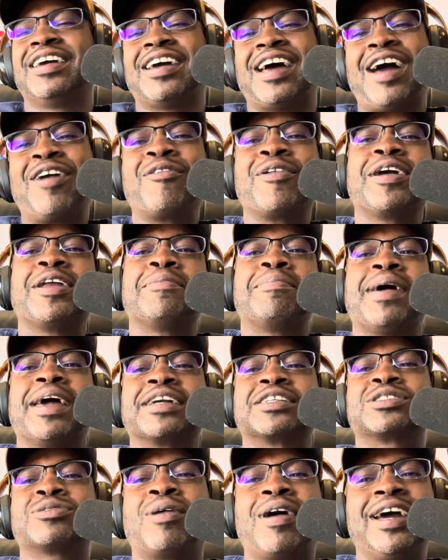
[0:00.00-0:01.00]
I read it
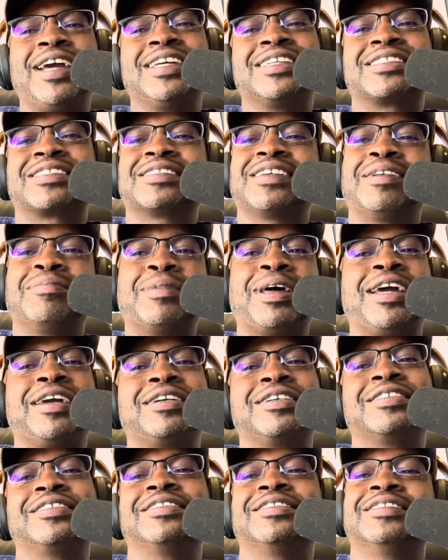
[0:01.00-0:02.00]
back twice. I'm like,
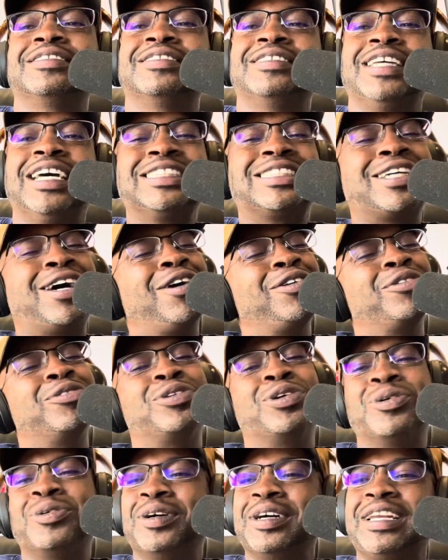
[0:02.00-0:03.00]
that's all you
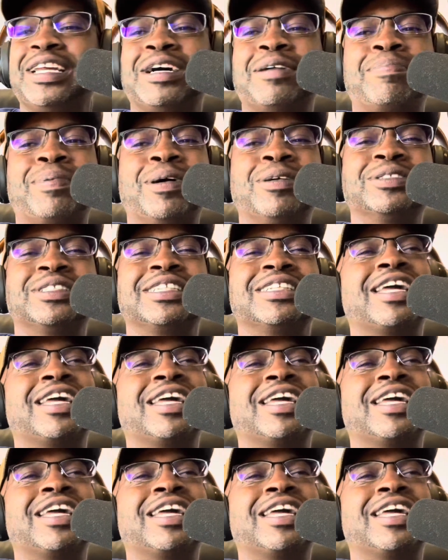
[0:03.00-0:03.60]
doing now, Posty?